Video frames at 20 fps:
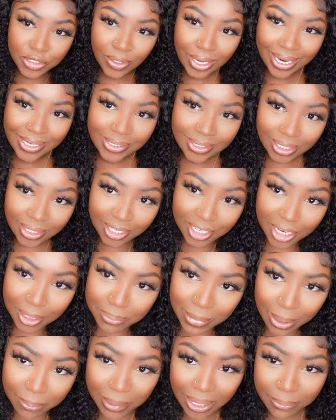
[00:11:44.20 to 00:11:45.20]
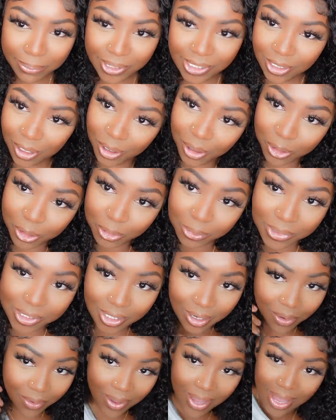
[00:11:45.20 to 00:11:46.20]
you guys can hear, my babies are home,
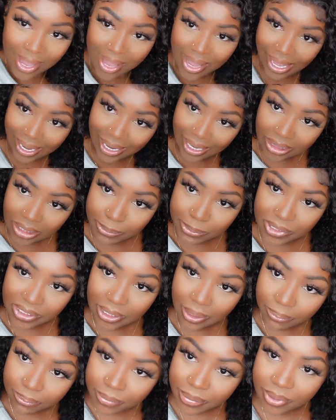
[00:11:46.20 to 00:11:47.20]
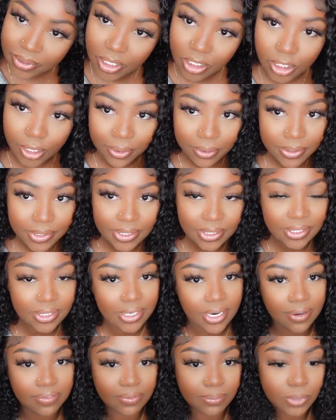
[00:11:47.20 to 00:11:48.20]
so I got them some clothes and
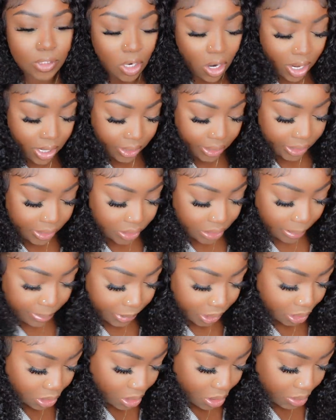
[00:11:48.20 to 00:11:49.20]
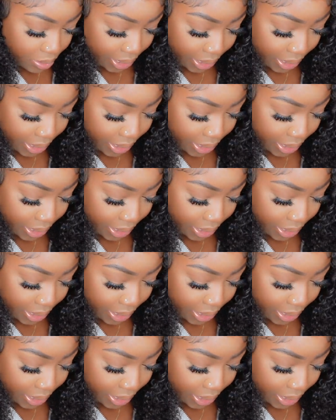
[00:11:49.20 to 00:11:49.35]
stuff from Target, so I'm gonna go